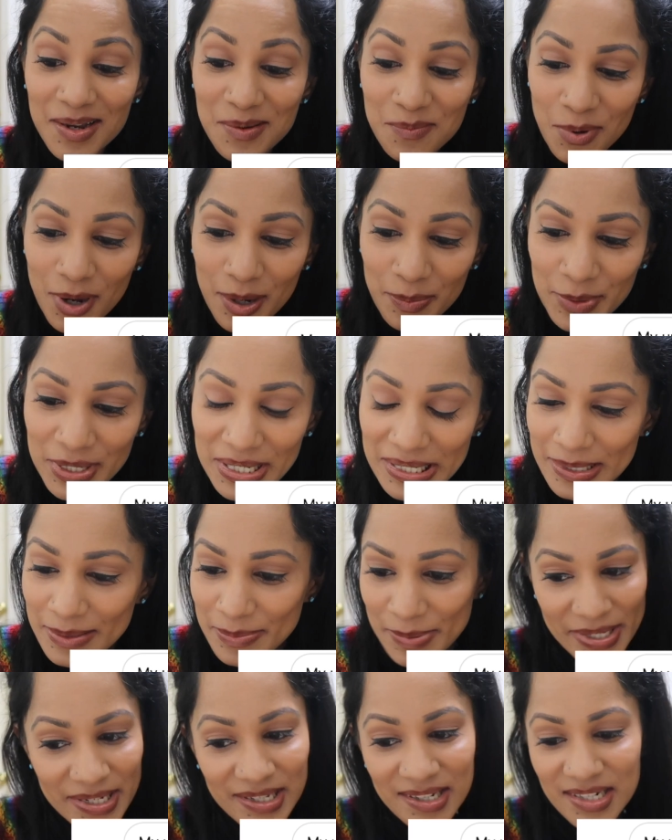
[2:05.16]
unpopular
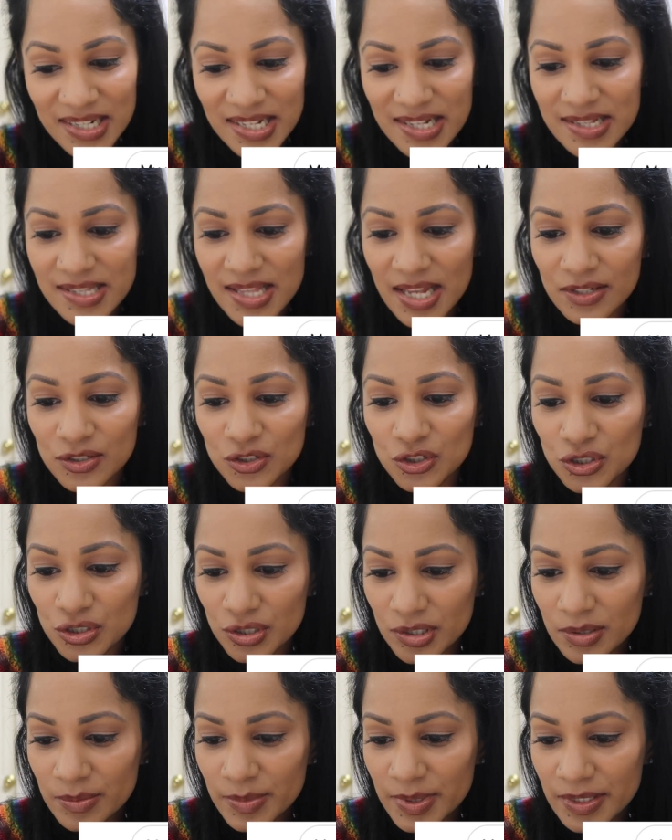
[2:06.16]
opinion is that
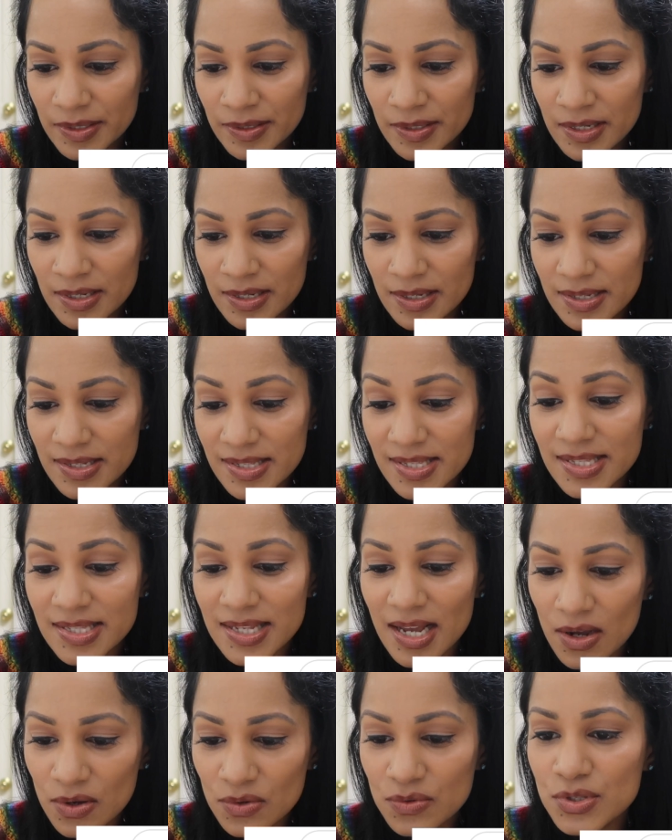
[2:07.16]
German
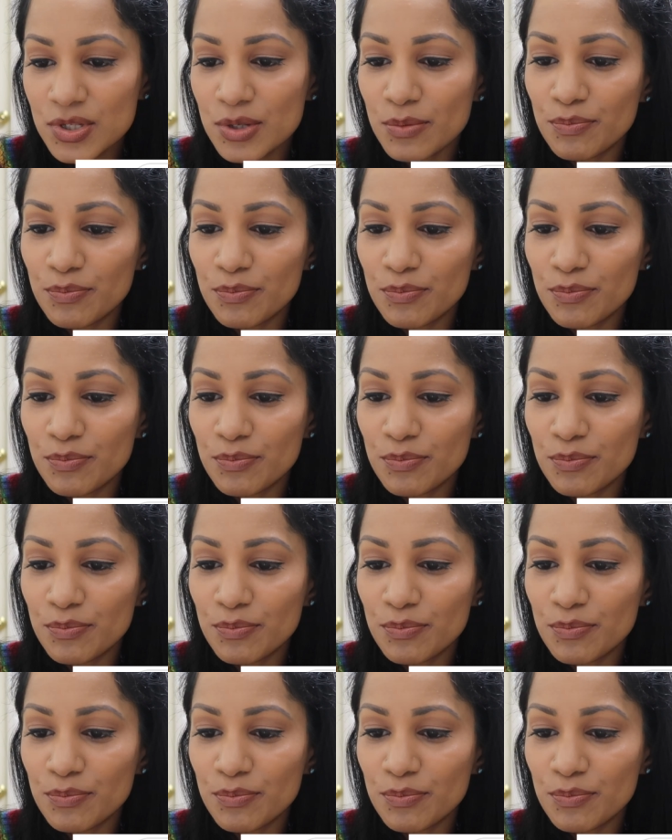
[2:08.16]
sounds